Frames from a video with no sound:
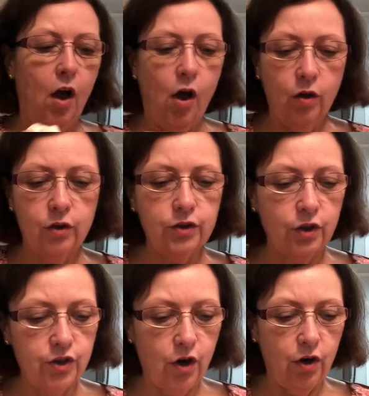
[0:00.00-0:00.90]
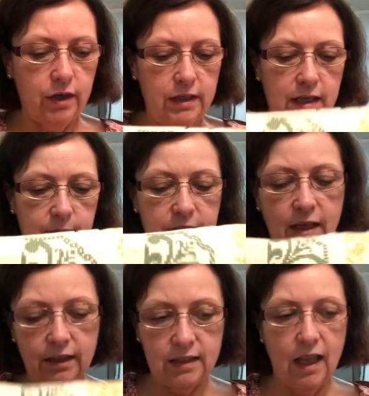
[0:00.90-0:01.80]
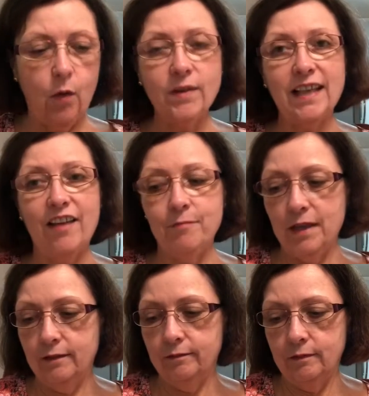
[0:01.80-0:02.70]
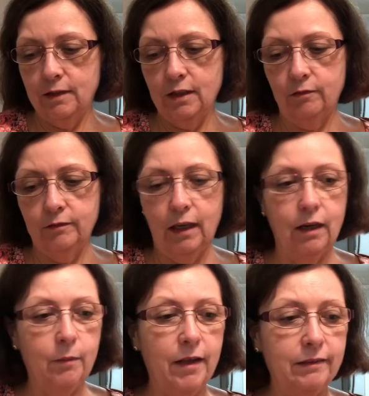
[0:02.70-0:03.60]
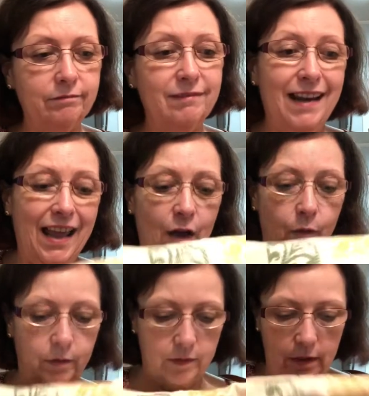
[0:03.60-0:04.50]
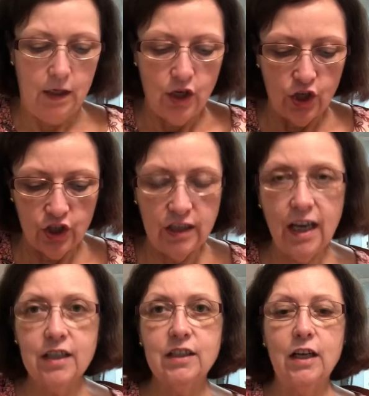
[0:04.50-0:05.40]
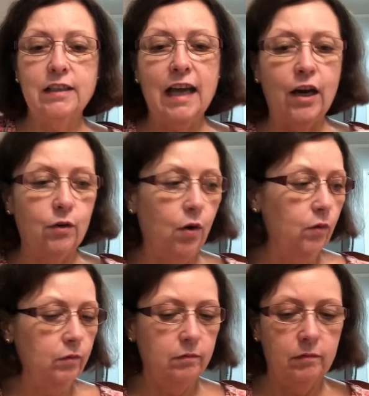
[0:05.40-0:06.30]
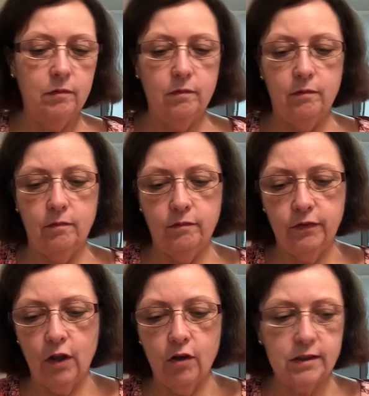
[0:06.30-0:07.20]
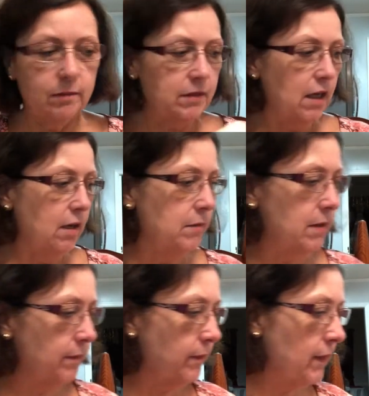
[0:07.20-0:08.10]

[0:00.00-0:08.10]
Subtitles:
All hers are charted in DMC. At least they always have been until, I don't know about now, but she does dye her own floss sometimes.